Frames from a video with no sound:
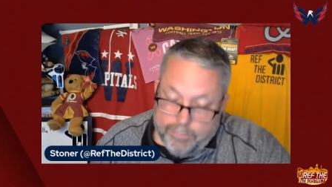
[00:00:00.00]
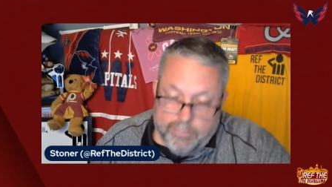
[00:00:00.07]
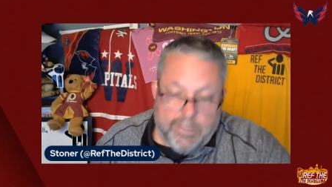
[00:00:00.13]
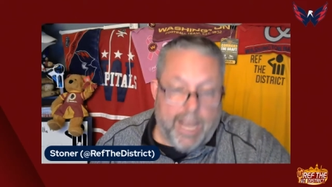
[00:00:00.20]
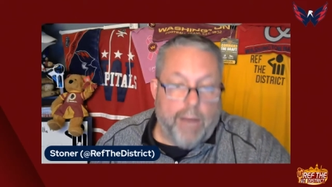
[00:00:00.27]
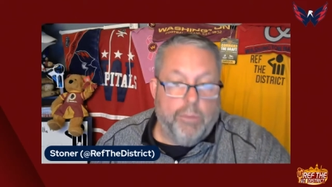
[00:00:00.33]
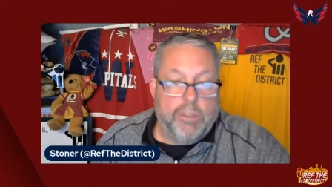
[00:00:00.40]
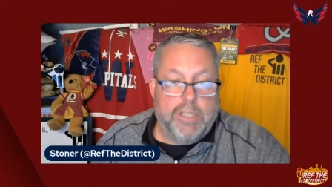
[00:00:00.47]

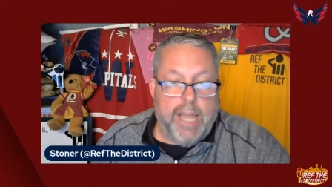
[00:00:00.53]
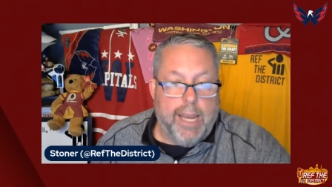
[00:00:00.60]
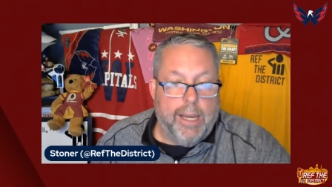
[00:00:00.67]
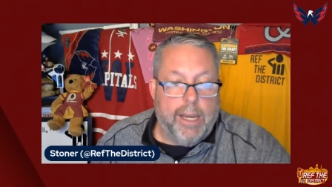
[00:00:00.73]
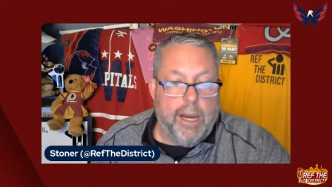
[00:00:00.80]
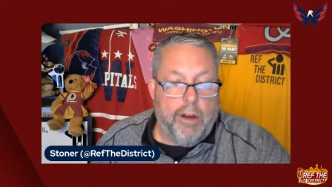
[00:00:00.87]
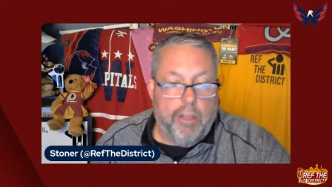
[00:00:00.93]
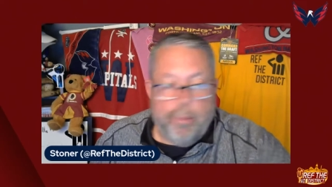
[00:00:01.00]
That was taking
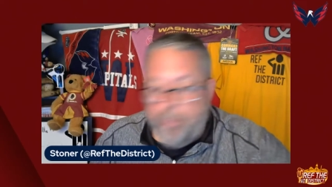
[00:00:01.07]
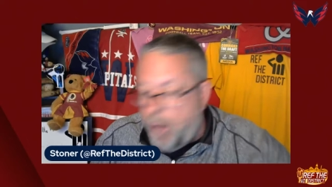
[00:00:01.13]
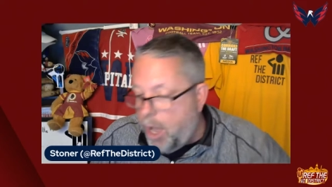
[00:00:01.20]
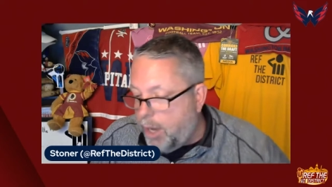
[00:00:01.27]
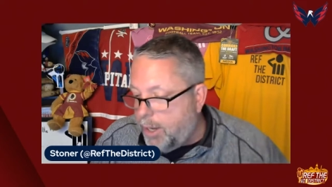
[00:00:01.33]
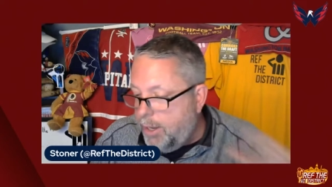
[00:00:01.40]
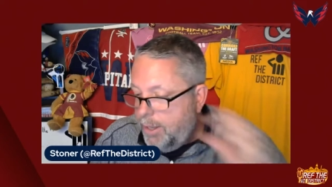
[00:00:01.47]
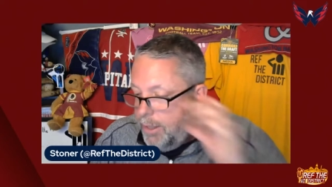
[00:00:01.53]
care of the
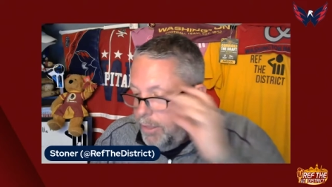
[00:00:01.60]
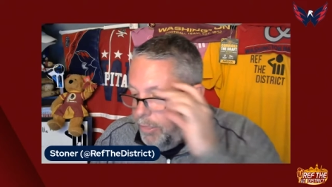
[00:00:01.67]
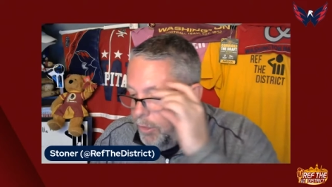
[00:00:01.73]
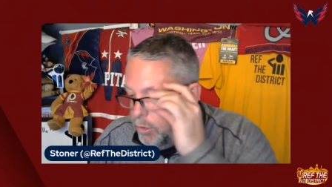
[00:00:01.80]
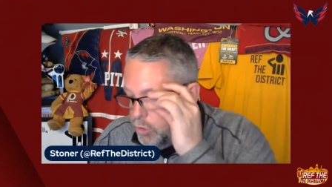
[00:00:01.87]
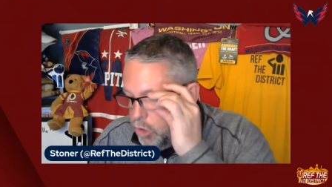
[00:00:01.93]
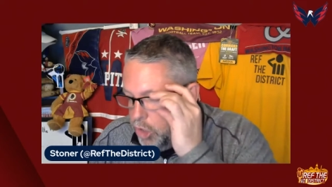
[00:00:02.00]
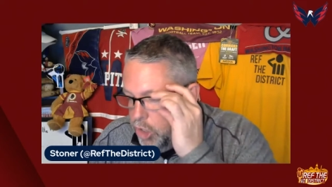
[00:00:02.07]
puck.
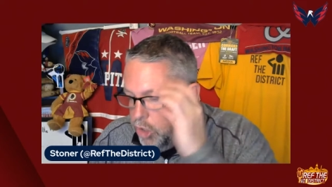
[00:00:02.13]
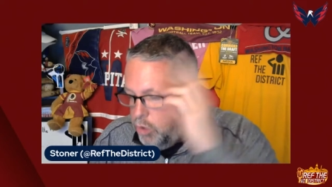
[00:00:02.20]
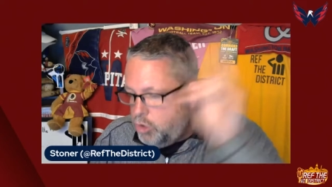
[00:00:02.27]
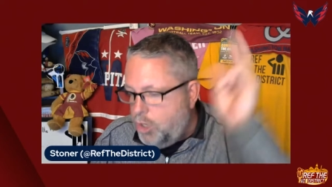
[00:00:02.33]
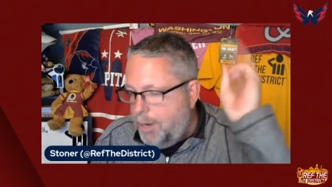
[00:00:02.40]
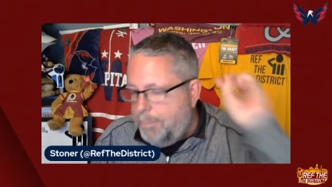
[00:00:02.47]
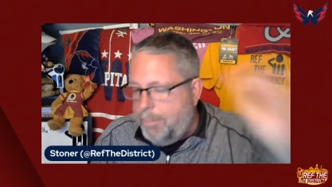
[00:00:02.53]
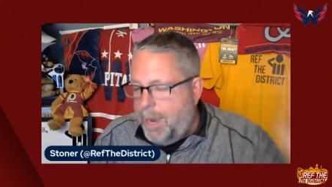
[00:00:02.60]
Those are huge.
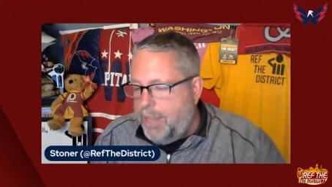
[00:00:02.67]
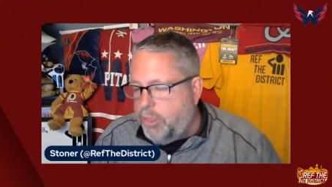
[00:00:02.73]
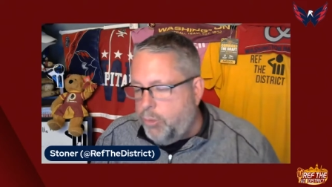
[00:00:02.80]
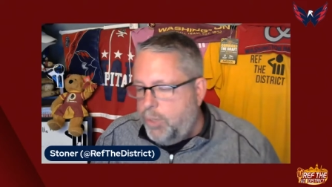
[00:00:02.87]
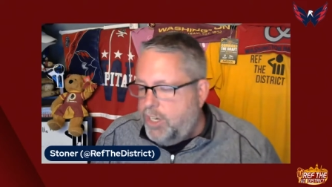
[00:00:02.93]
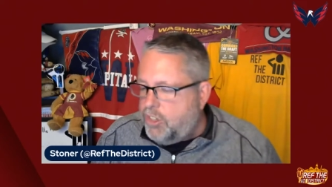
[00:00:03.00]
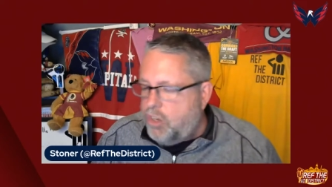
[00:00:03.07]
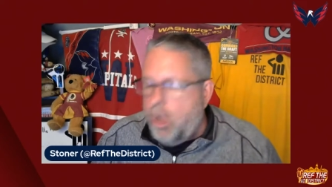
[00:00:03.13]
My
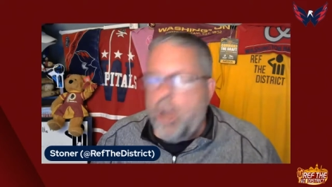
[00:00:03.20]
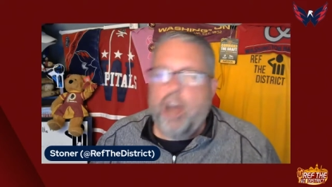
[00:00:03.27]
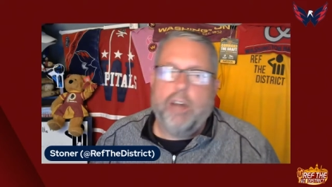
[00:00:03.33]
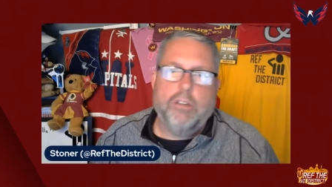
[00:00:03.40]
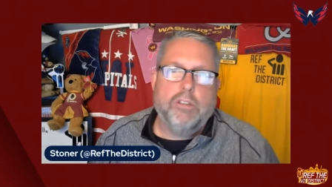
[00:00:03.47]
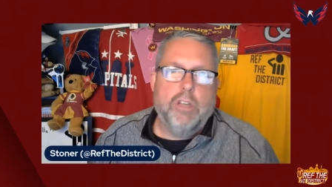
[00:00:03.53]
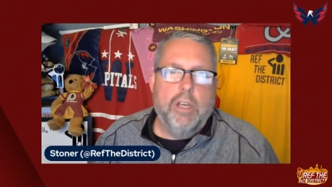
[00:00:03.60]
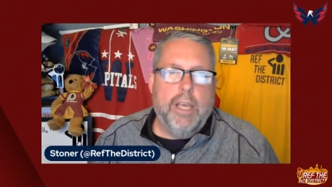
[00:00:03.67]
three
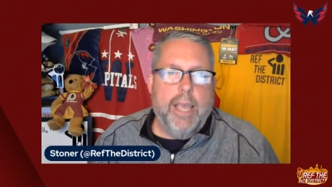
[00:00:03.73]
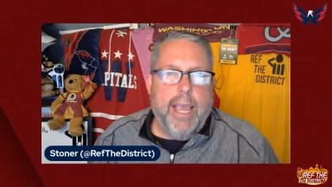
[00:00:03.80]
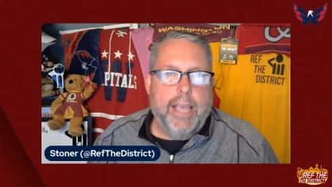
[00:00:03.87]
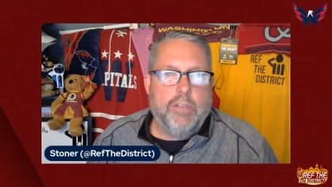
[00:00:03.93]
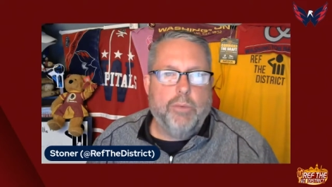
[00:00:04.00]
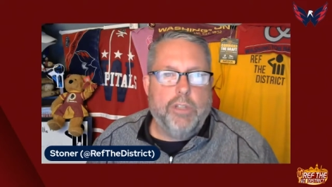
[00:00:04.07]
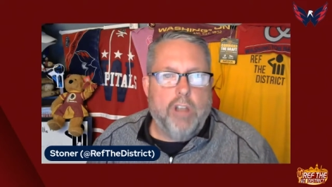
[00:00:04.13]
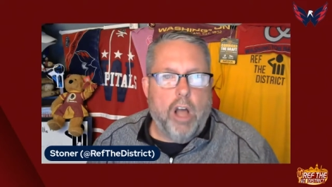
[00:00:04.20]
stars,
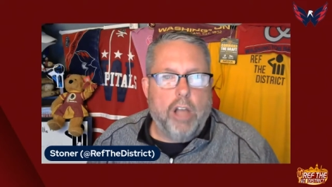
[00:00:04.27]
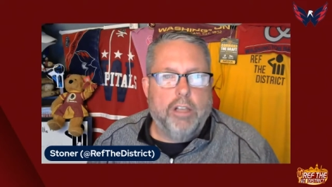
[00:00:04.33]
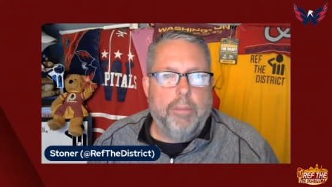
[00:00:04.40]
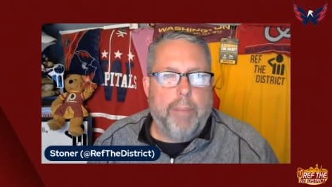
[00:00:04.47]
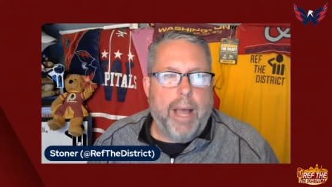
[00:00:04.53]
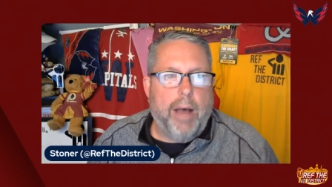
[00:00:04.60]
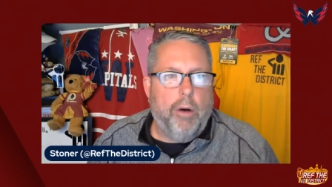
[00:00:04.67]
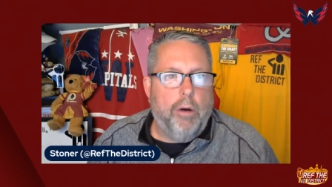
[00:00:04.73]
as we talked
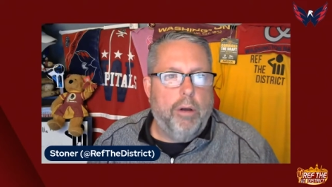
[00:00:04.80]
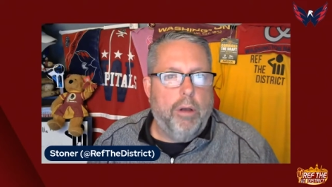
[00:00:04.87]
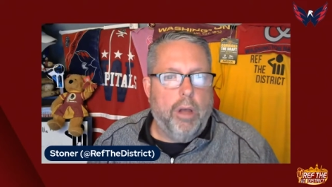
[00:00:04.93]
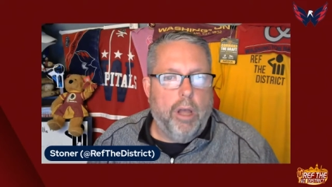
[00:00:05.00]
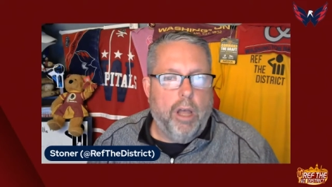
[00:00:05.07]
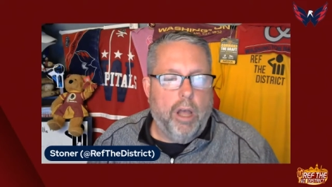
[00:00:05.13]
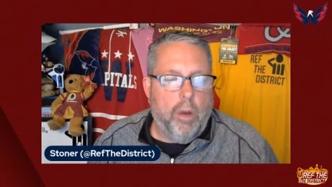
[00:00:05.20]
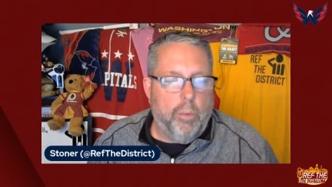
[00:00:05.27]
about
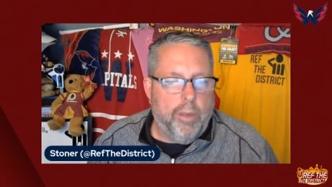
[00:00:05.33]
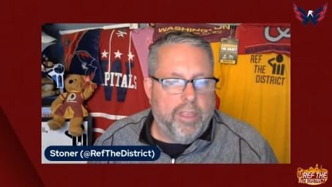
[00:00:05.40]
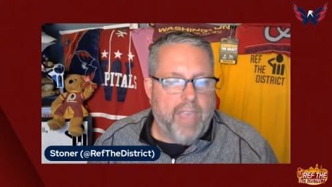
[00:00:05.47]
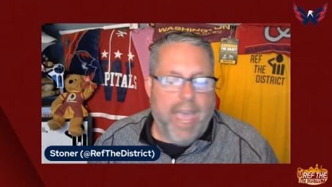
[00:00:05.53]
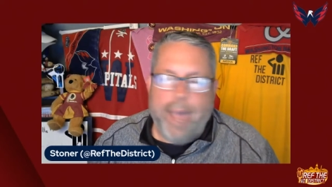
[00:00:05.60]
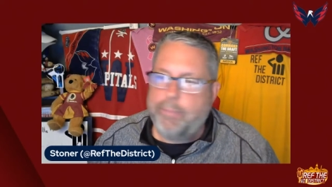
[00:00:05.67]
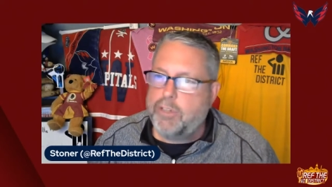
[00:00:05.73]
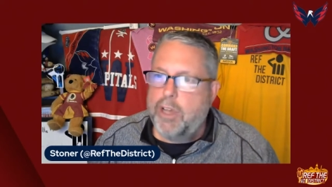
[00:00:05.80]
with
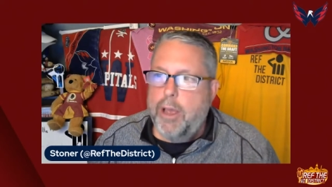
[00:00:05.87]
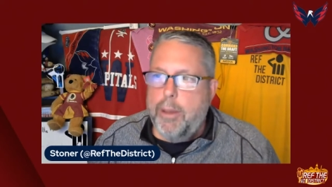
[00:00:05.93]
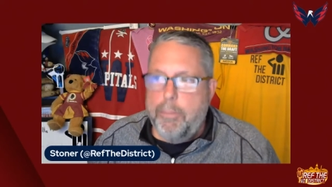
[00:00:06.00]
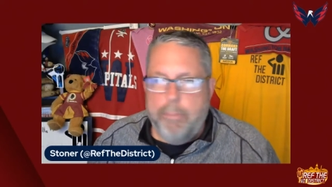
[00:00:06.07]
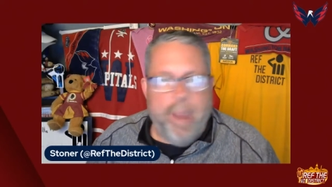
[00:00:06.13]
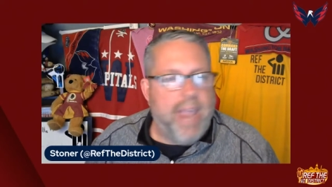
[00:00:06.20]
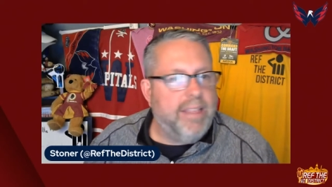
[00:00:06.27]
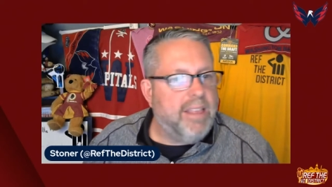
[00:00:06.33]
Caps.
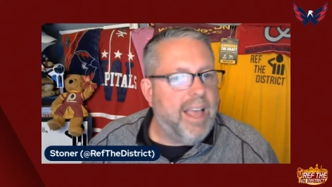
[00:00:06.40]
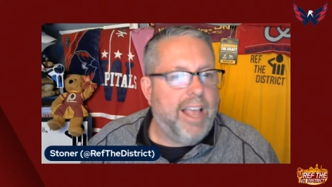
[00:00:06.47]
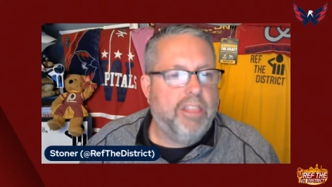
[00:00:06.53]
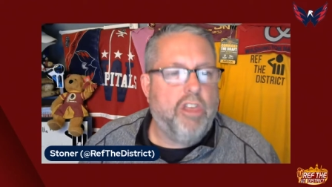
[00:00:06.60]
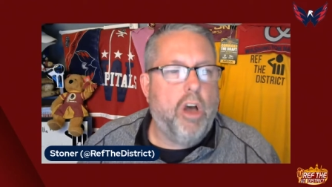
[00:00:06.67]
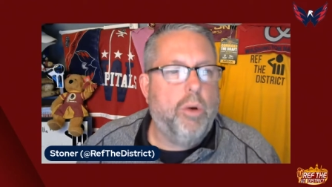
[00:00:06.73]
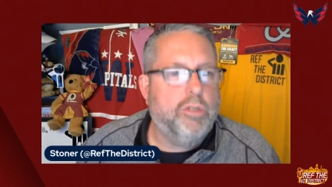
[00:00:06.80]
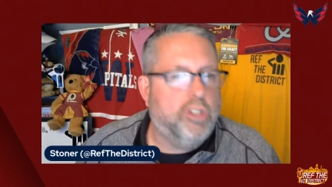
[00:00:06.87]
Mantha, I
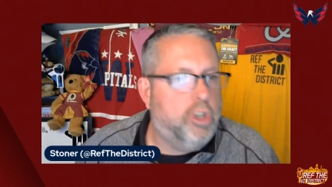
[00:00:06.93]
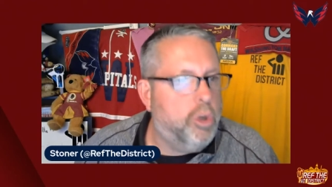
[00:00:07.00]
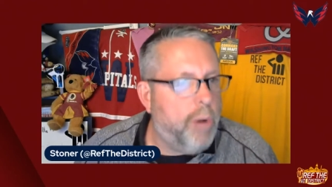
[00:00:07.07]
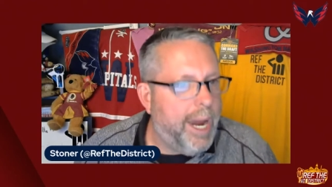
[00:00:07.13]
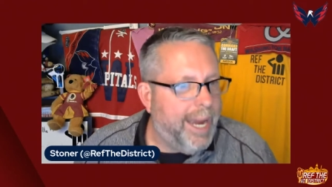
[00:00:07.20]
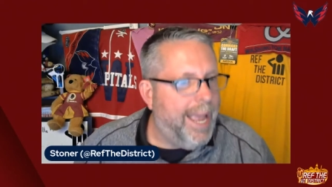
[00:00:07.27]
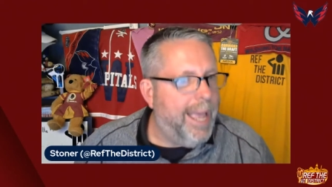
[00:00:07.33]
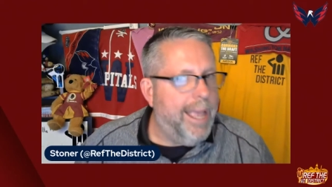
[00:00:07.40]
thought, was
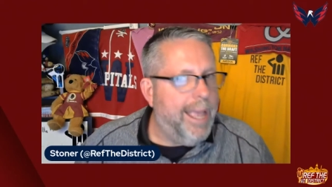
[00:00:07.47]
great.